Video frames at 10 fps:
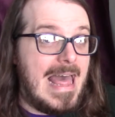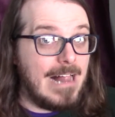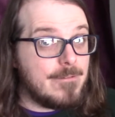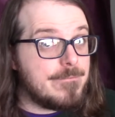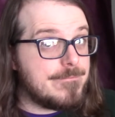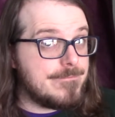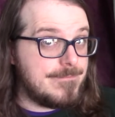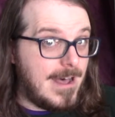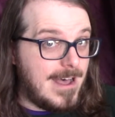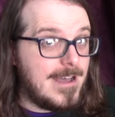
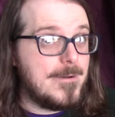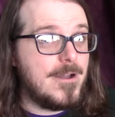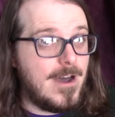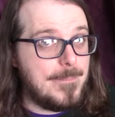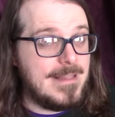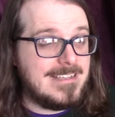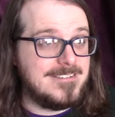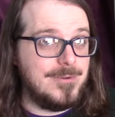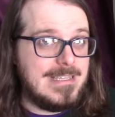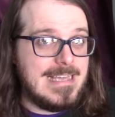Alpha Complex,
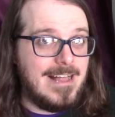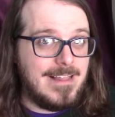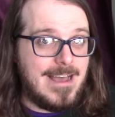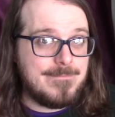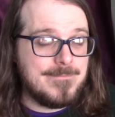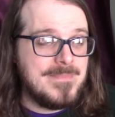so ELF.